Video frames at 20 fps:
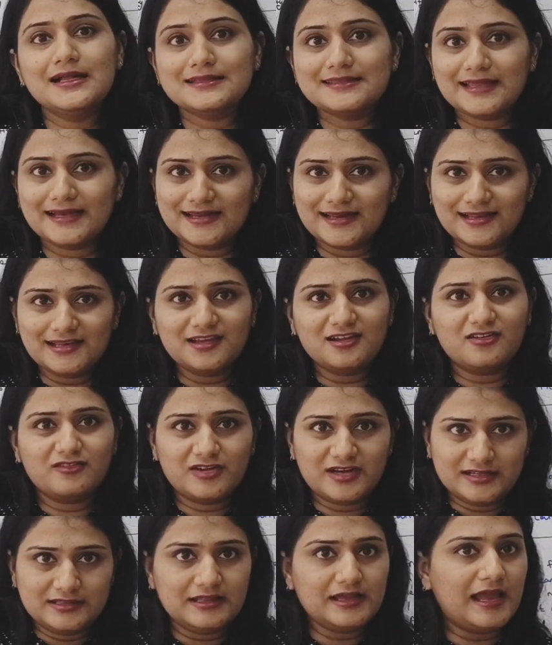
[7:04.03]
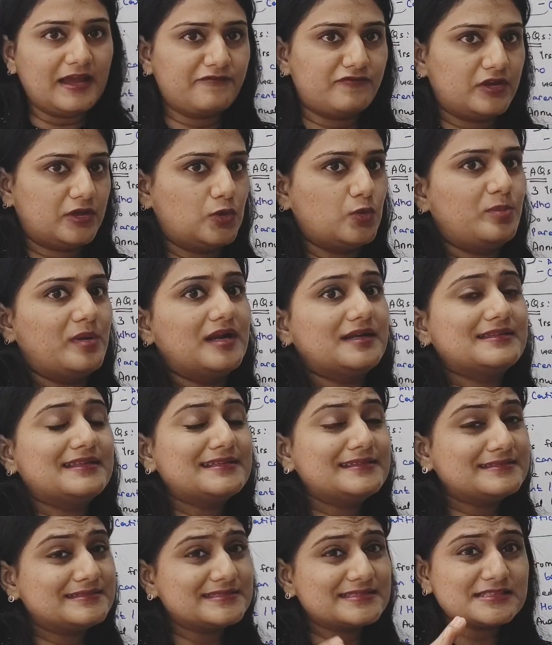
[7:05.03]
that I'll cover in the FAQ part.
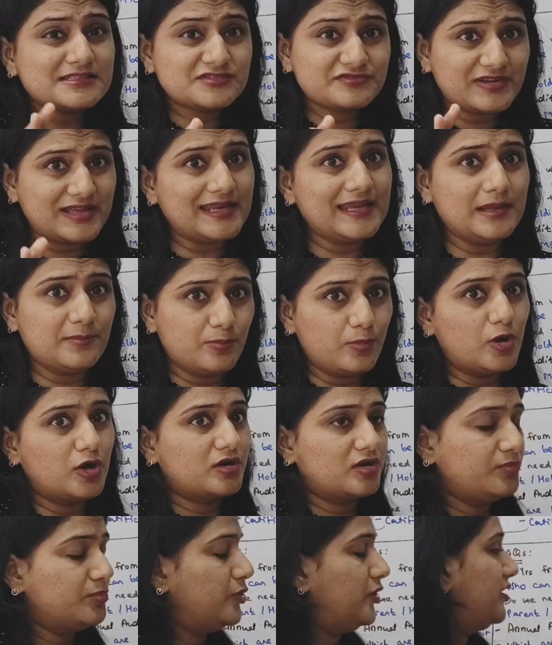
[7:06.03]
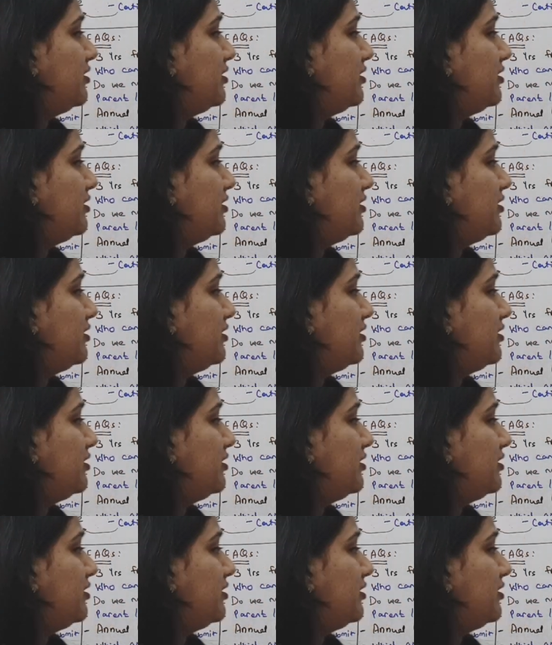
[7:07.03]
That this is very important